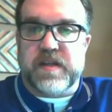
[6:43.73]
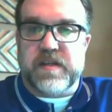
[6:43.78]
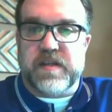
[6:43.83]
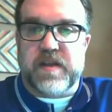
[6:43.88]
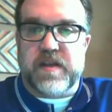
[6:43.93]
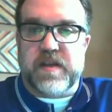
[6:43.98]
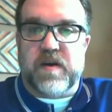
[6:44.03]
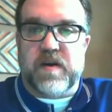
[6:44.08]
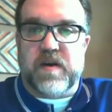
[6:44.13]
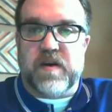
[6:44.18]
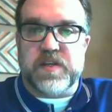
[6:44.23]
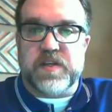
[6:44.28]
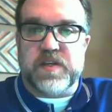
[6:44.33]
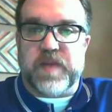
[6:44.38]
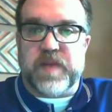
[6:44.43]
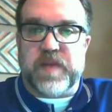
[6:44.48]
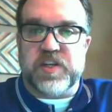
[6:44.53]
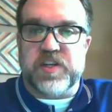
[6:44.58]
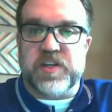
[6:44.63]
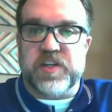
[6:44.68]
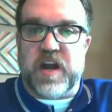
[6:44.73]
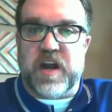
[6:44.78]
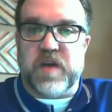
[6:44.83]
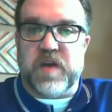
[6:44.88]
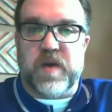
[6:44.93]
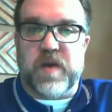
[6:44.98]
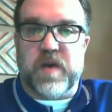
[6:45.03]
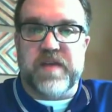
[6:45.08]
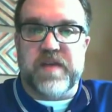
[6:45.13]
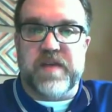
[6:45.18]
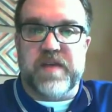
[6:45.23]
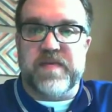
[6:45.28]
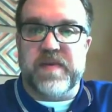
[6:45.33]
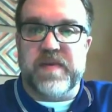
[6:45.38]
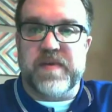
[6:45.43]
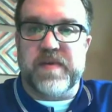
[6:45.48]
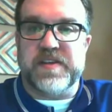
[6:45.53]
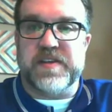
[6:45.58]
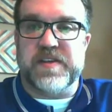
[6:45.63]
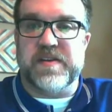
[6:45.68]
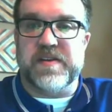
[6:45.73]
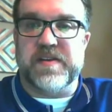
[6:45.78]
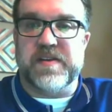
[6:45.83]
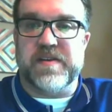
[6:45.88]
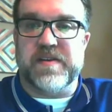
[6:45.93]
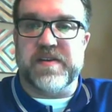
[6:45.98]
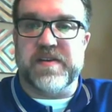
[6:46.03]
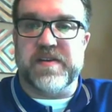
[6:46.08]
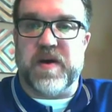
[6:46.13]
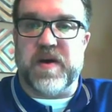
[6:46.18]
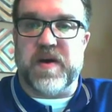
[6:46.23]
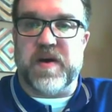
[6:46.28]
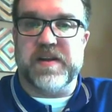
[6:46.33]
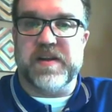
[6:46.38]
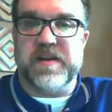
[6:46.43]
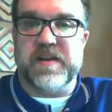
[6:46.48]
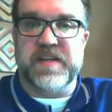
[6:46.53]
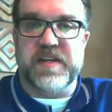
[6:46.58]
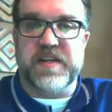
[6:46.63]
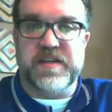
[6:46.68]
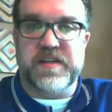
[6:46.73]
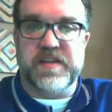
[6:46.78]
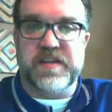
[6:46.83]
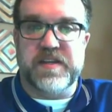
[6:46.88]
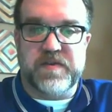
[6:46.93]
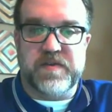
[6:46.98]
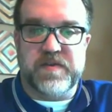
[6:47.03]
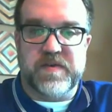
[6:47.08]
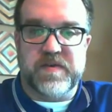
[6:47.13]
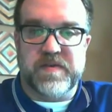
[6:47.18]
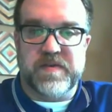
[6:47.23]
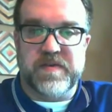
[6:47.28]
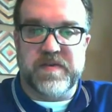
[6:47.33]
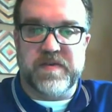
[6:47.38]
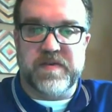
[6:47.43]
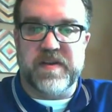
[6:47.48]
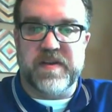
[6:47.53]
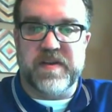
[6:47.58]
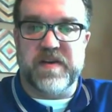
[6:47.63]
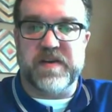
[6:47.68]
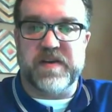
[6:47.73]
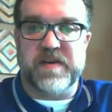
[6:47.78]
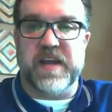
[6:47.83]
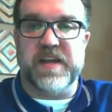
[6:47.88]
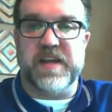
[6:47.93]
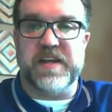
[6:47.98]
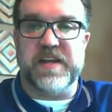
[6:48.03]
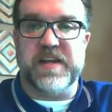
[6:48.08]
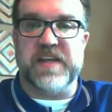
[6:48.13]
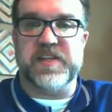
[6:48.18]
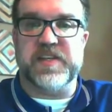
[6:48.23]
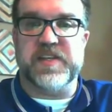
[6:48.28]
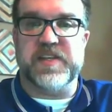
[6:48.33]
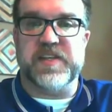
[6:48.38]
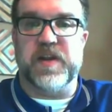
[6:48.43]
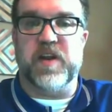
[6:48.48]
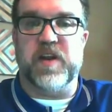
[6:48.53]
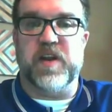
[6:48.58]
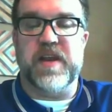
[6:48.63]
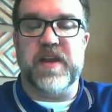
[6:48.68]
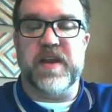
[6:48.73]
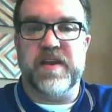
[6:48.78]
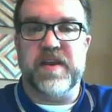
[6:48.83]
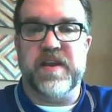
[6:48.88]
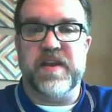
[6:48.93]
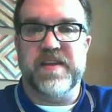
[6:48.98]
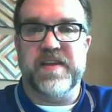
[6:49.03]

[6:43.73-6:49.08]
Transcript: oh, it's my shockwave. Come on, continue. Okay, can you guys still hear me?